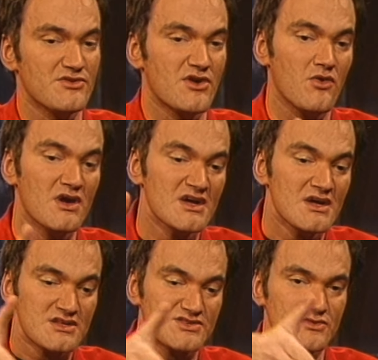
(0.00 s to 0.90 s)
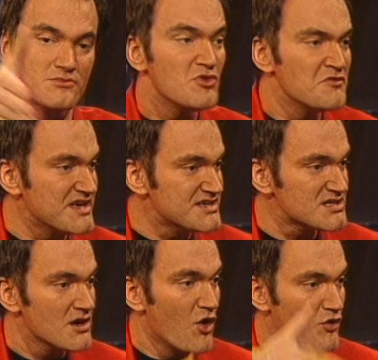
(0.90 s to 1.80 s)
that came out in
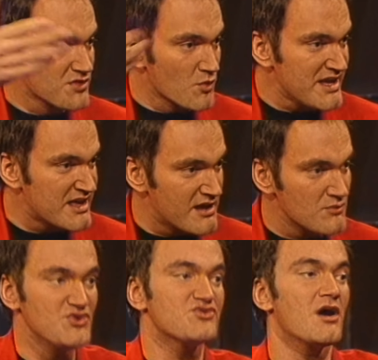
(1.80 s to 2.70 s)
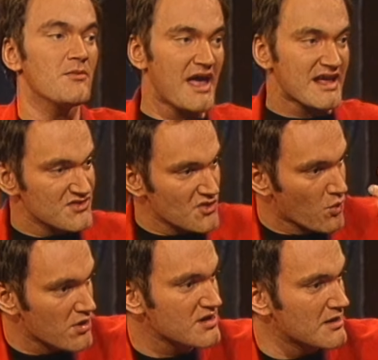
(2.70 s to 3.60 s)
France in 1978 that
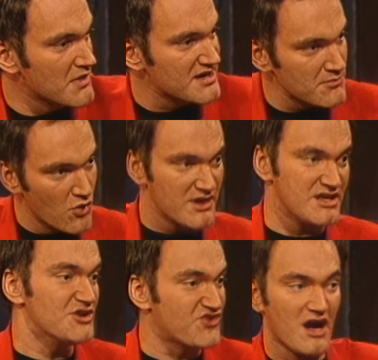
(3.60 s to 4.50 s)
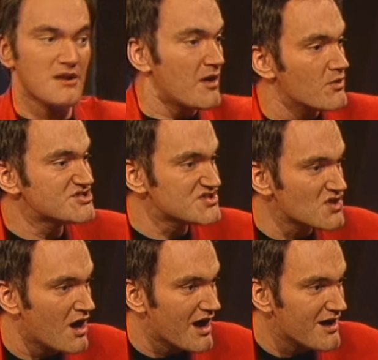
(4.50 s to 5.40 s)
no one else saw,
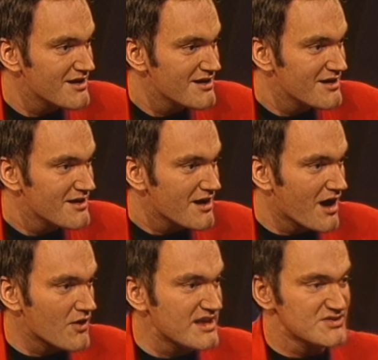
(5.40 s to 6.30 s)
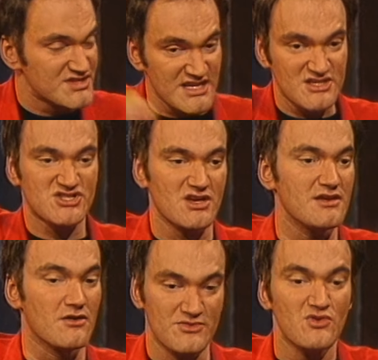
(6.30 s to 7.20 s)
but is able to describe it with
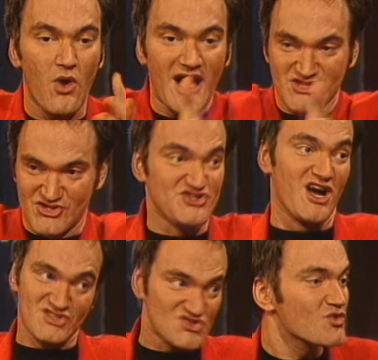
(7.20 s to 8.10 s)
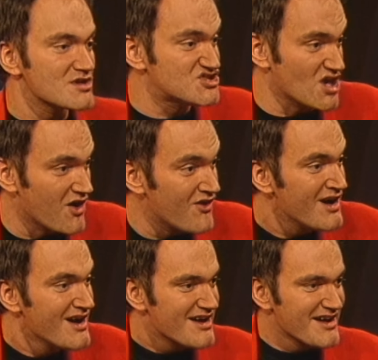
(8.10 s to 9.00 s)
utmost detail and passion.